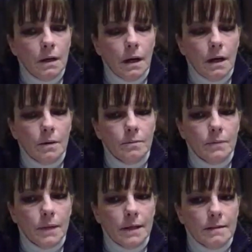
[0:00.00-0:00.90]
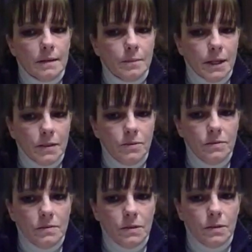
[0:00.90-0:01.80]
Has anybody
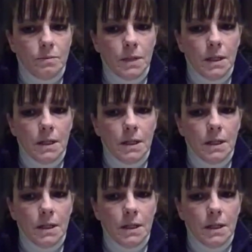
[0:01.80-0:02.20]
used Zoom?